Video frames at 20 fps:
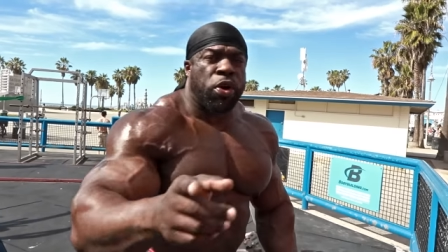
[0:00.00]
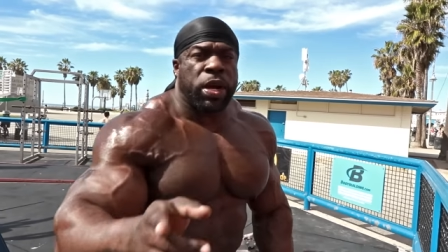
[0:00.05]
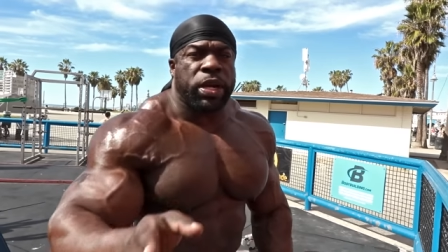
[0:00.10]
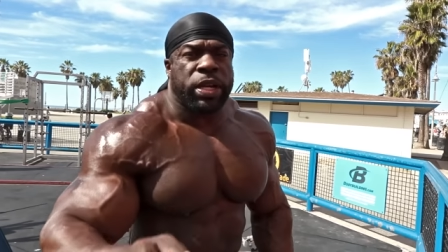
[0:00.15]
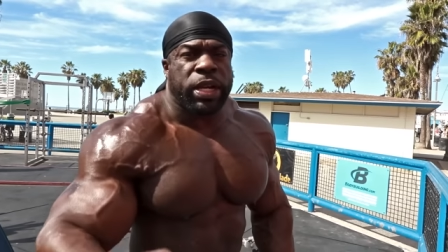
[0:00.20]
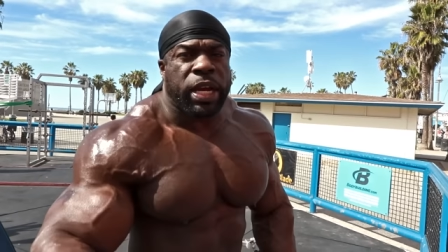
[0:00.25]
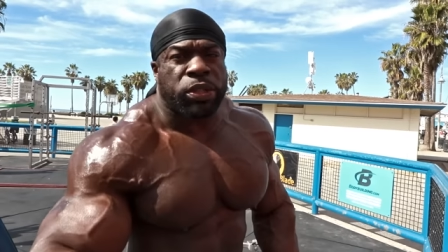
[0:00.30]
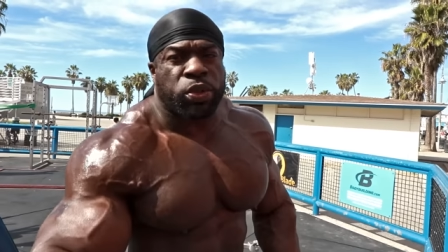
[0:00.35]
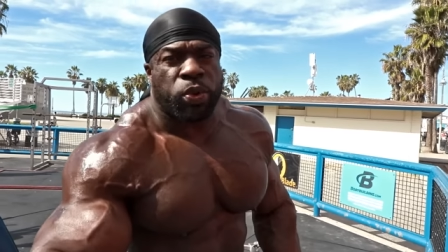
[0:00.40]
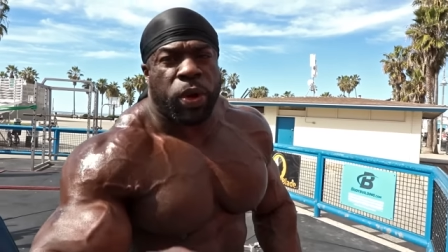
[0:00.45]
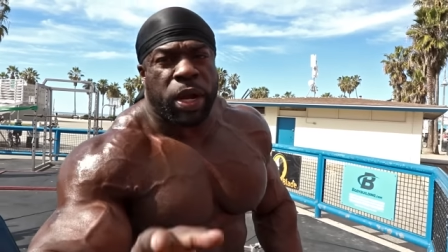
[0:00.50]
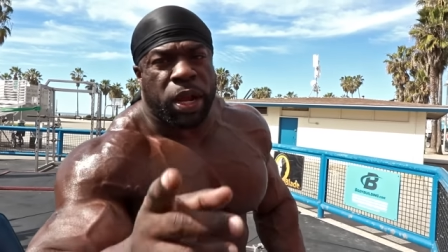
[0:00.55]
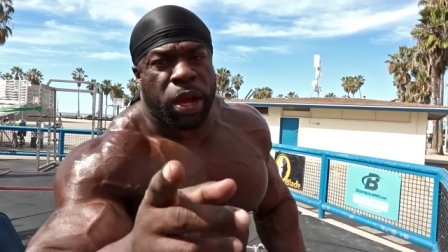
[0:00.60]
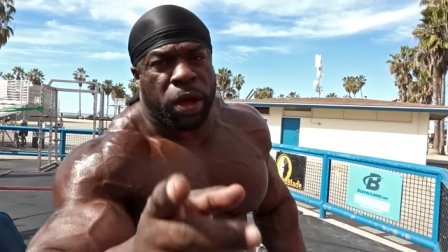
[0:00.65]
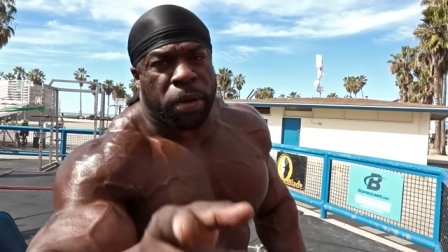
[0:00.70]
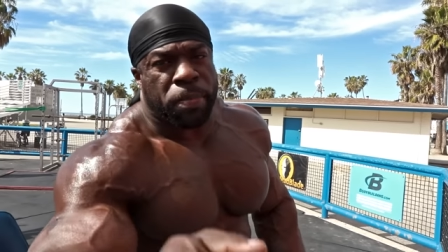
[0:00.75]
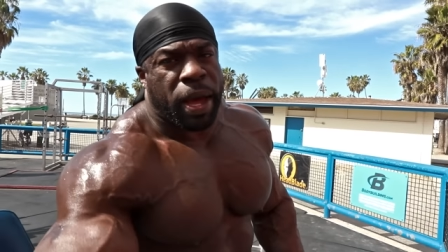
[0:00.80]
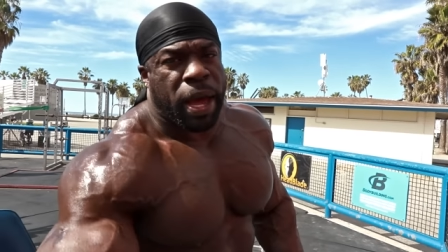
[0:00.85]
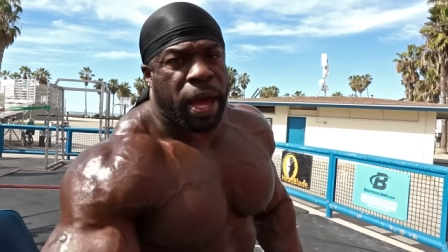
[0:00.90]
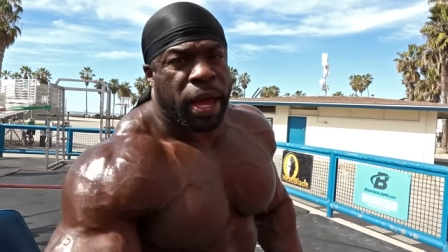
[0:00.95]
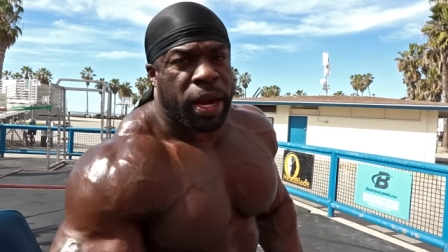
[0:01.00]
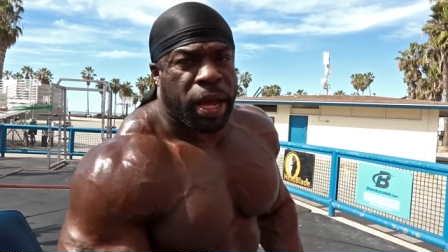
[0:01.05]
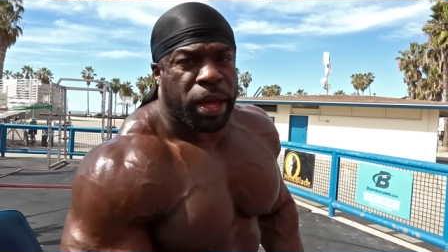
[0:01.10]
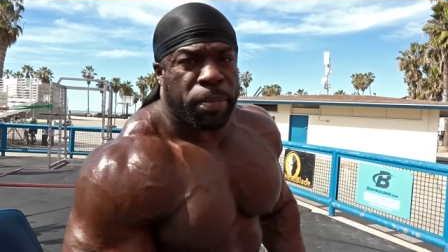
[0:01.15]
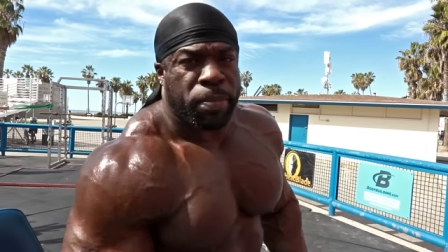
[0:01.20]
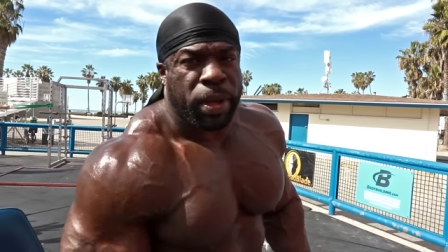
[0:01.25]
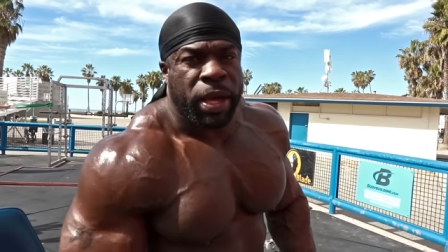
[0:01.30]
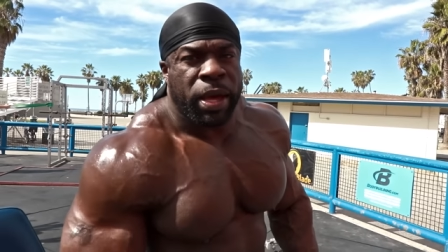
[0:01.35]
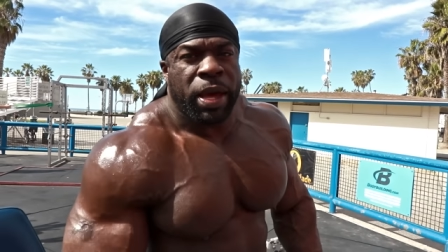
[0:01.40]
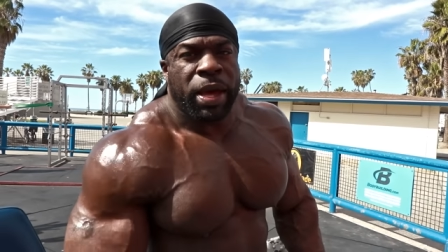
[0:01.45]
what? That's why y'all bad
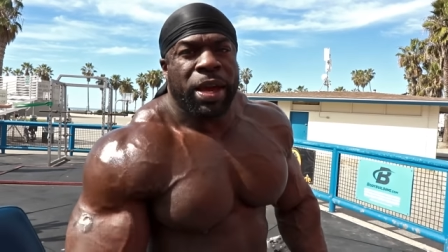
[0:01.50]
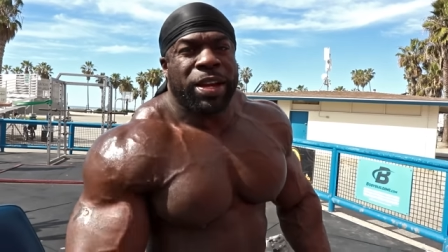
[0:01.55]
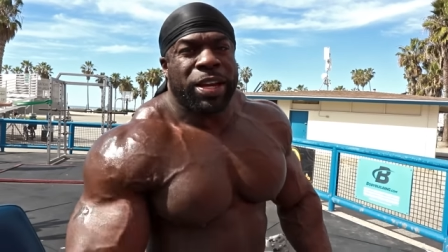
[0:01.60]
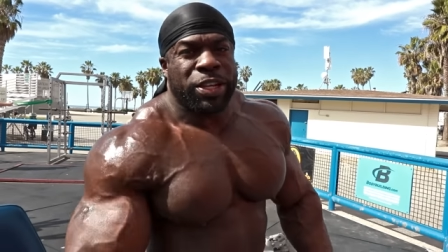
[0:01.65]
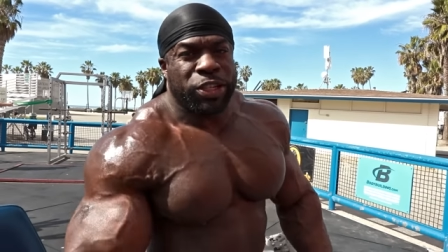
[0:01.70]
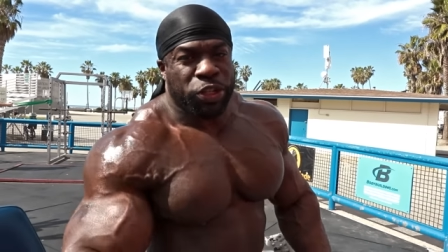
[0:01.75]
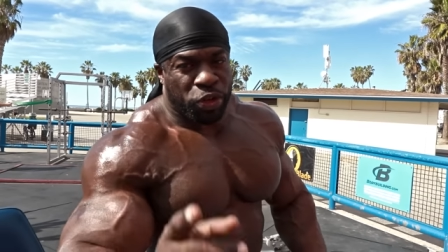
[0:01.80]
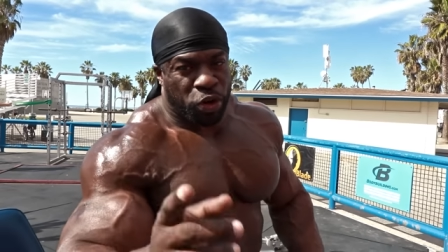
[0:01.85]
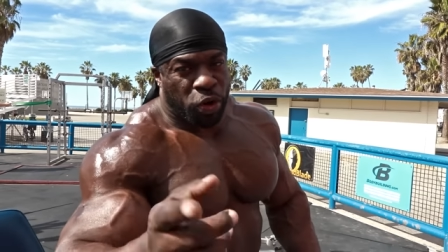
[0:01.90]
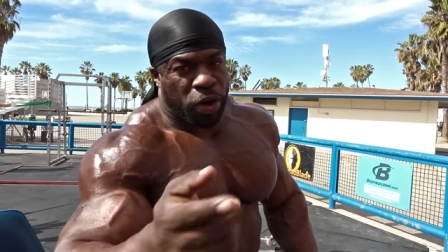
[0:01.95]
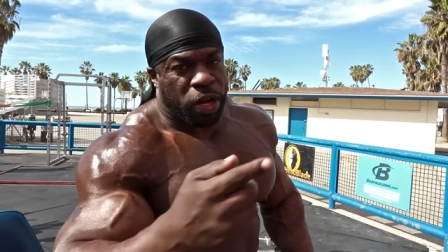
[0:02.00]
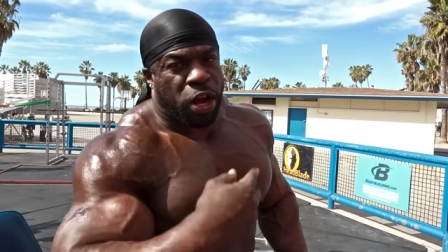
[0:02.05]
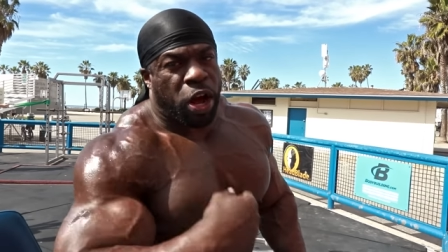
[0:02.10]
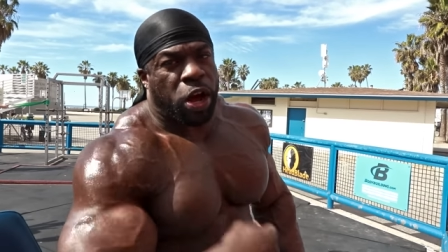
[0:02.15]
at me. Because you know it